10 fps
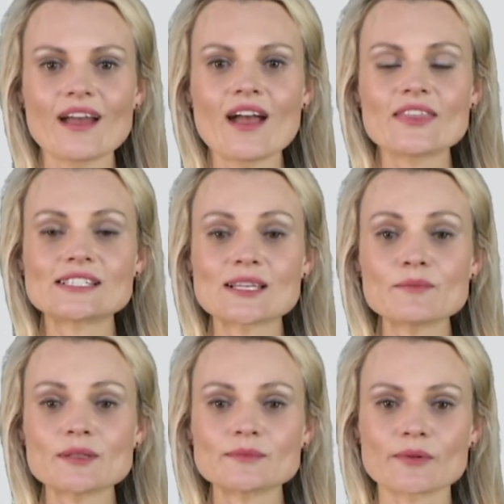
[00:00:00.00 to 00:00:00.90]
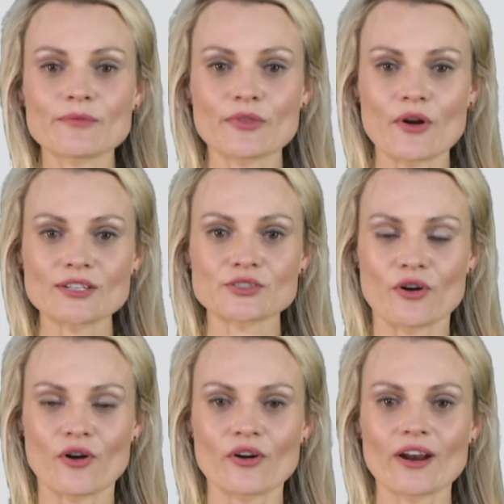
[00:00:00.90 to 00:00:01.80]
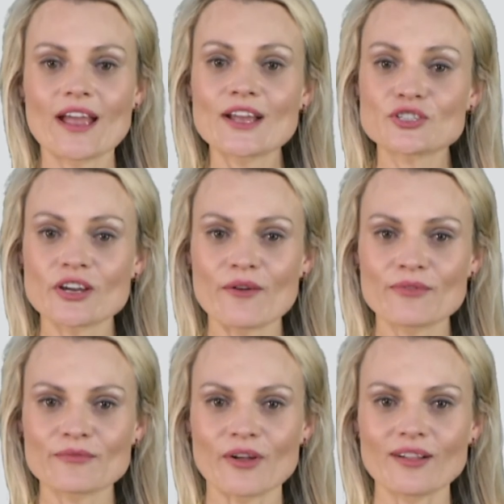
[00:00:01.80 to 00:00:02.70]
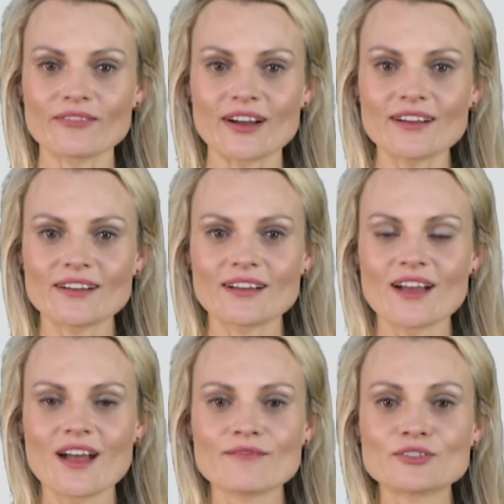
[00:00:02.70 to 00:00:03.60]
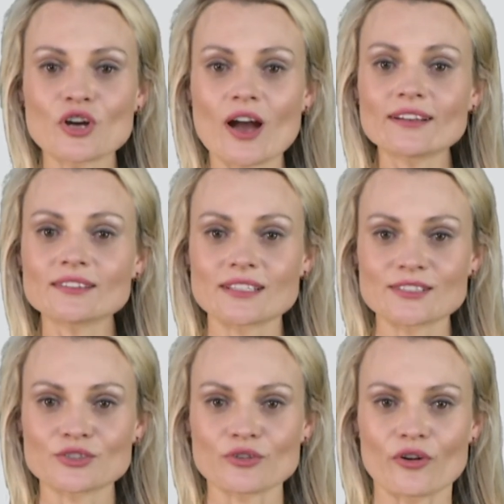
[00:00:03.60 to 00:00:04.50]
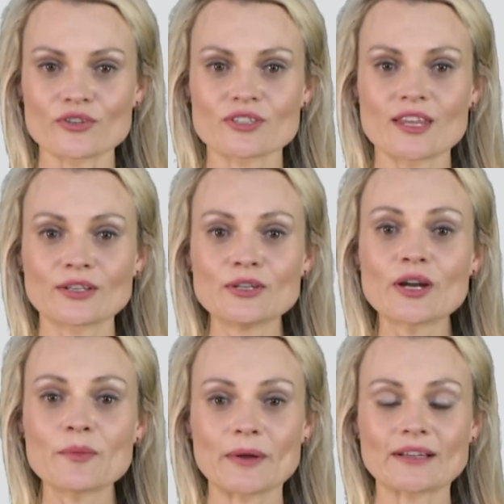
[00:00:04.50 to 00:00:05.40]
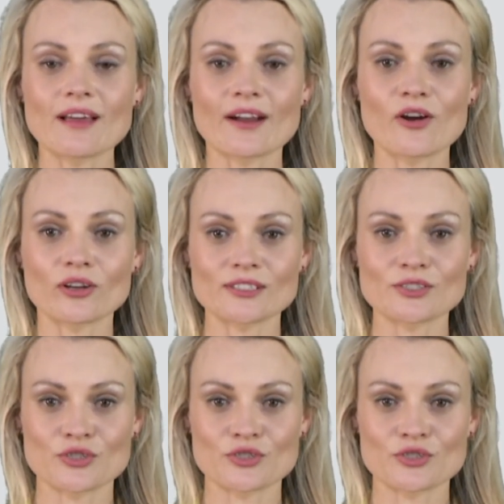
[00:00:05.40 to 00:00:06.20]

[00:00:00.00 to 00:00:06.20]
The symptoms of thrush are itching of the vulva, vaginal discharge that look a bit like cottage